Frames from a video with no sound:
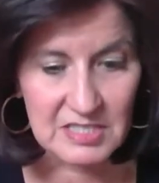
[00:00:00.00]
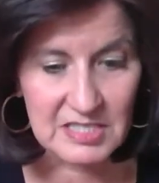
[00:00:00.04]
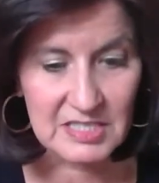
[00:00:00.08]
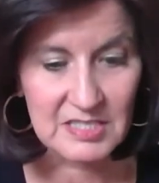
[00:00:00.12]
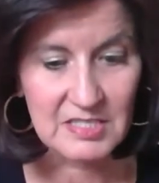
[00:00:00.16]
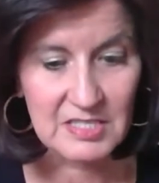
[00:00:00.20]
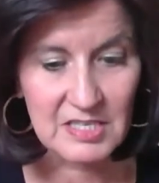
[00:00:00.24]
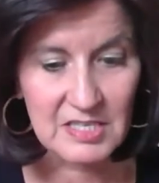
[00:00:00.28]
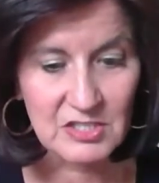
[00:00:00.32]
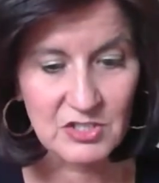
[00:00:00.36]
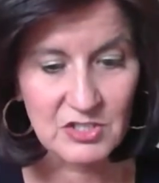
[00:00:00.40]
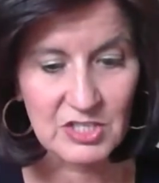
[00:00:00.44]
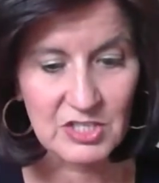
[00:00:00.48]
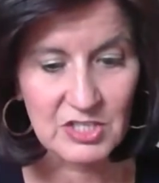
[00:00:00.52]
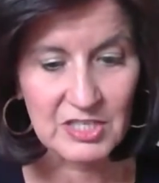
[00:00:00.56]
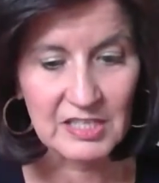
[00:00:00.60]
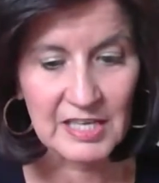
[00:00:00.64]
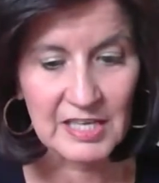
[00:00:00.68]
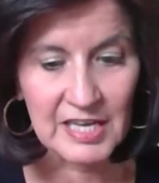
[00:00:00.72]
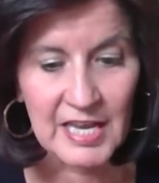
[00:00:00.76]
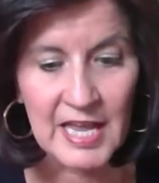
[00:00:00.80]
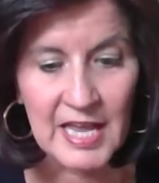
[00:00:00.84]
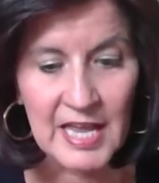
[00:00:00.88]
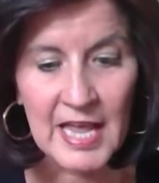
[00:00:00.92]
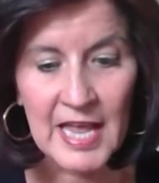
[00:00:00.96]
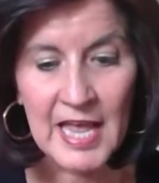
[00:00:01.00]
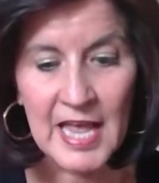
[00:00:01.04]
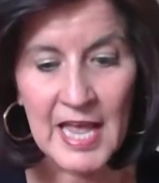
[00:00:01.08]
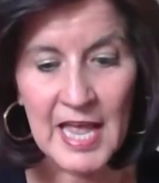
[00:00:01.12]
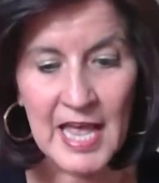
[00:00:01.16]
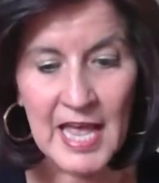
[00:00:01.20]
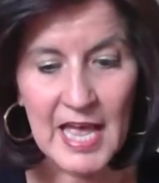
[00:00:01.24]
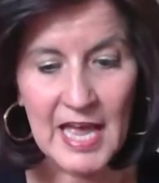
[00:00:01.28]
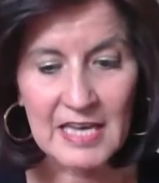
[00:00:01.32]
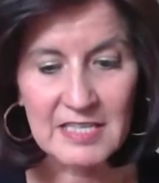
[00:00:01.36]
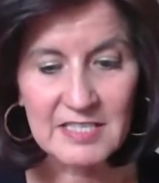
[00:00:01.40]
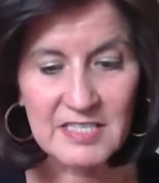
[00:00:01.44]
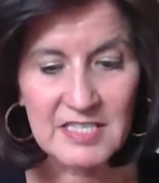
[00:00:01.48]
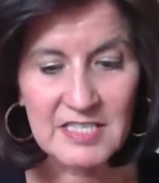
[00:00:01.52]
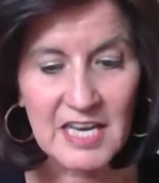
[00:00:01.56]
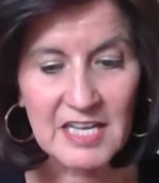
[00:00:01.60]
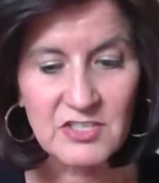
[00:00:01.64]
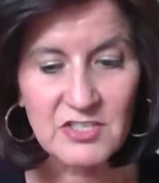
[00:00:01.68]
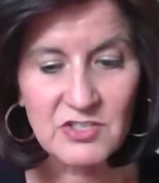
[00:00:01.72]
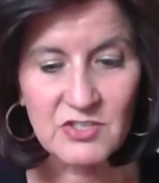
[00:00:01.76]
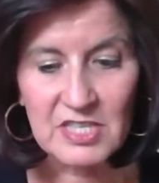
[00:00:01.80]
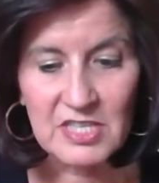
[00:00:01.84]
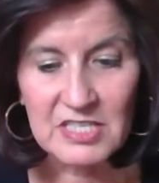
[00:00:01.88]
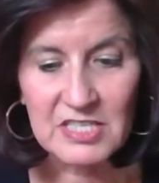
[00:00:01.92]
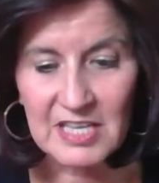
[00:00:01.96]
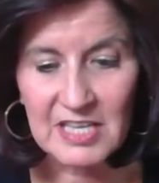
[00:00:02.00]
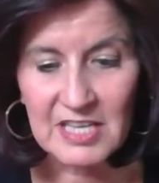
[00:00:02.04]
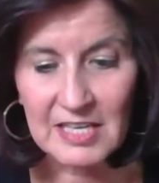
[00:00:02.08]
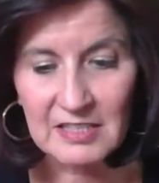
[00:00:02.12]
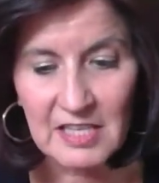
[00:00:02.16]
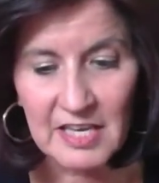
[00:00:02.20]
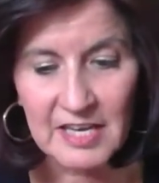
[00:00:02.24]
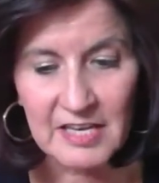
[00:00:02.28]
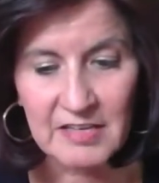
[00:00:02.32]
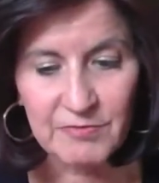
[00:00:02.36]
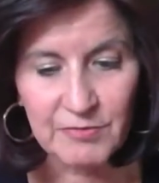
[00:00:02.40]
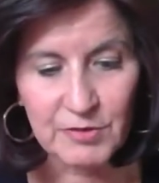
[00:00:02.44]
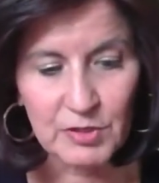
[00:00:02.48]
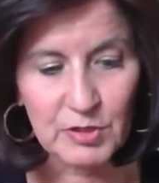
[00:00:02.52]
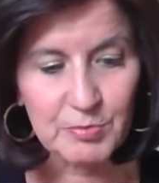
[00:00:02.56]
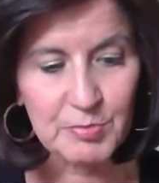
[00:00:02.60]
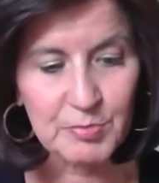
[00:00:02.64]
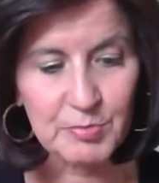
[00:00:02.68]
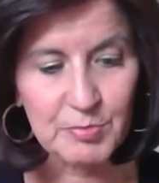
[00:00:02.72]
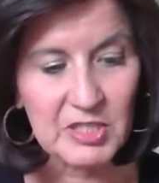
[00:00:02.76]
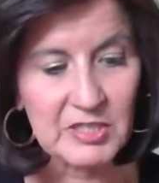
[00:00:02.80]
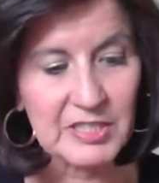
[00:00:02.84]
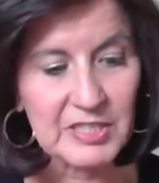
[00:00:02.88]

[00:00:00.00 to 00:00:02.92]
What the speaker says: decision. As such, the deadline for